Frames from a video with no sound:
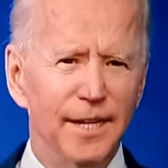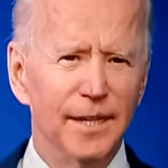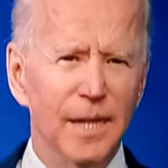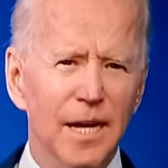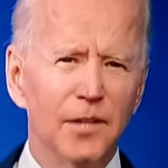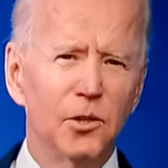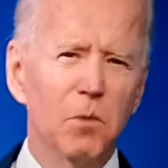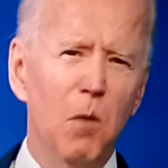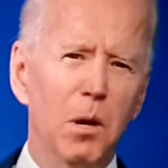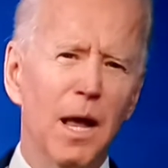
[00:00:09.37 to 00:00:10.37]
to
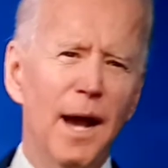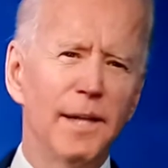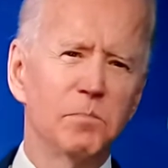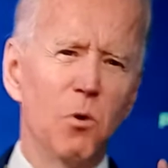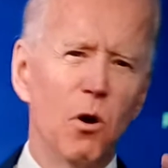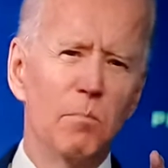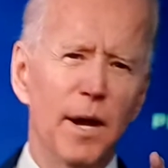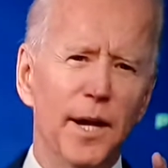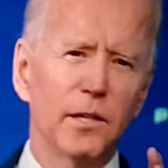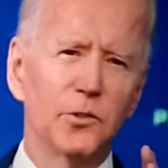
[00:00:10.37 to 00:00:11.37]
mobilize more
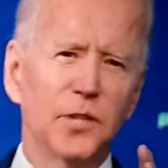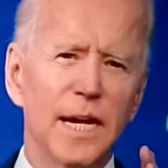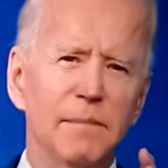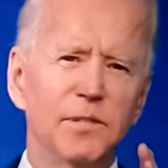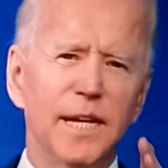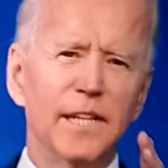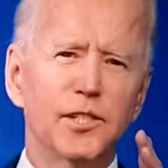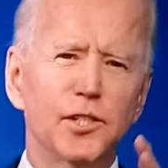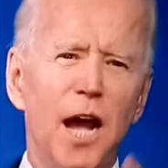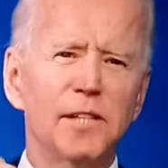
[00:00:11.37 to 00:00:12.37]
medical teams to get
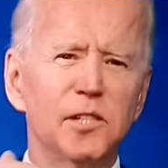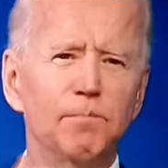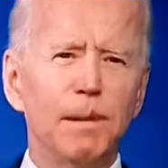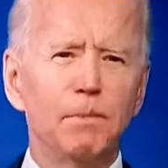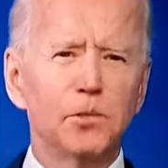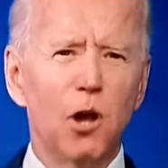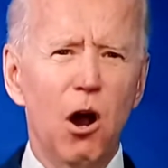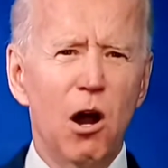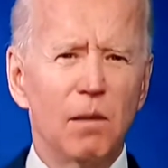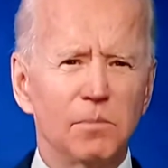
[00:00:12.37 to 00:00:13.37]
shots in people's
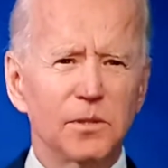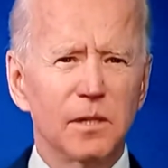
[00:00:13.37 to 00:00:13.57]
arms,